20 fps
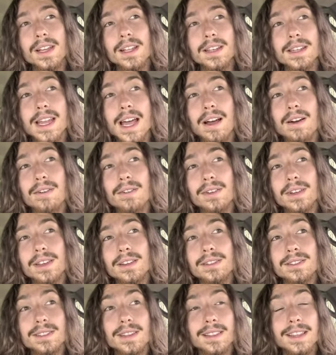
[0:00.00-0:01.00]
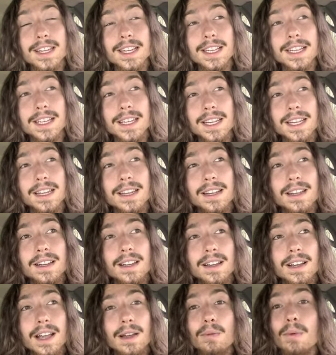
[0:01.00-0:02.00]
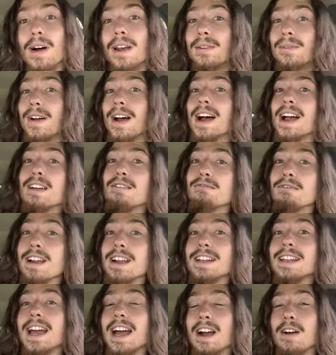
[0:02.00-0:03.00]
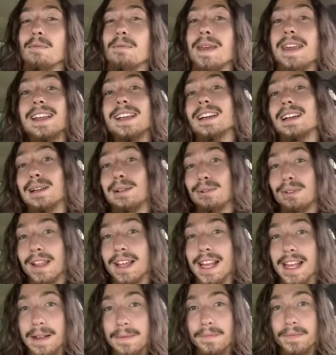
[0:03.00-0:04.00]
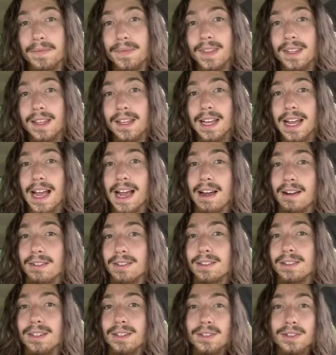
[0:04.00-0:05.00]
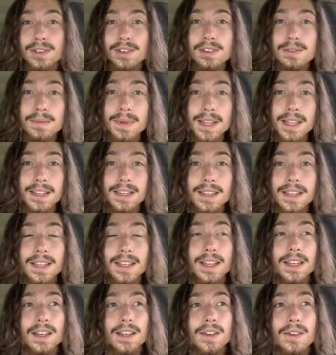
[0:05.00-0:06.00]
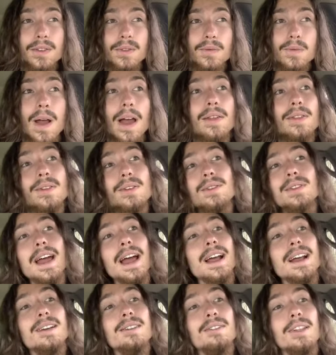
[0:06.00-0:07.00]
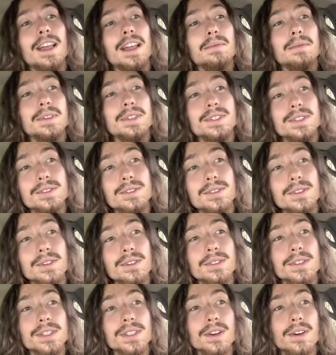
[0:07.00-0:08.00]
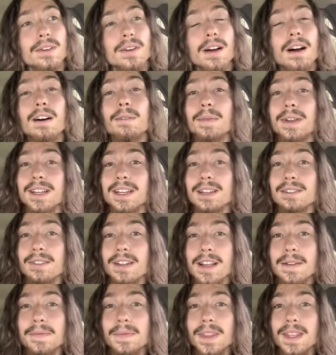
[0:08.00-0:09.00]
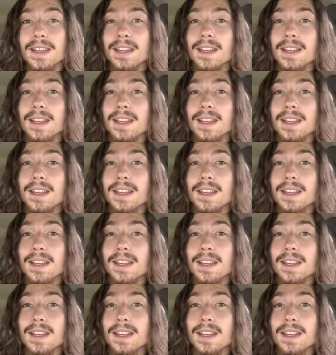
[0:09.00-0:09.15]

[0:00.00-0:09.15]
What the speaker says: Now, here's the thing. What if I right now make a claim? How do you determine whether that claim is true? So I'll make a claim.